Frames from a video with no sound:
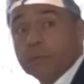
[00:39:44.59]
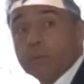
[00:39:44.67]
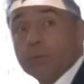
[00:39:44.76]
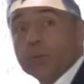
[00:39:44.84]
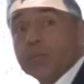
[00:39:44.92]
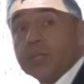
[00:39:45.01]

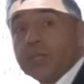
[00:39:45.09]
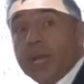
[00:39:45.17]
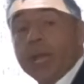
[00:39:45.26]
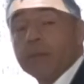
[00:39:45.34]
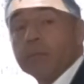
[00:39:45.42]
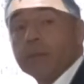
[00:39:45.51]
was the
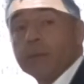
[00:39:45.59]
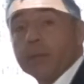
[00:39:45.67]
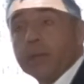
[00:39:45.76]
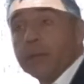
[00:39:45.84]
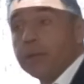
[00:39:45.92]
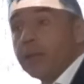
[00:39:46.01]
same.
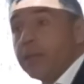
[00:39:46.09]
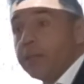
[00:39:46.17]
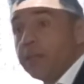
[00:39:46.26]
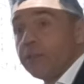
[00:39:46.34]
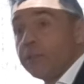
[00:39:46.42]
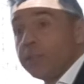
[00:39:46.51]
At
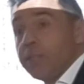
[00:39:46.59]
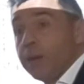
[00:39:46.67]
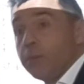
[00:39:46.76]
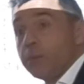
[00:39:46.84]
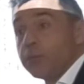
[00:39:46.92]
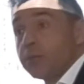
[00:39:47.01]
the end of the
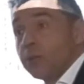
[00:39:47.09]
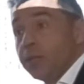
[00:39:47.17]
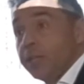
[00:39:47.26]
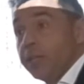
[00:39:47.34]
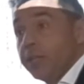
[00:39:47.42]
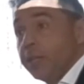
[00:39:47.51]
day,
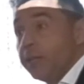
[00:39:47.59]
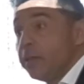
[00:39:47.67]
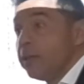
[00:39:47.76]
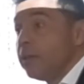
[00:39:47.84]
Mussolini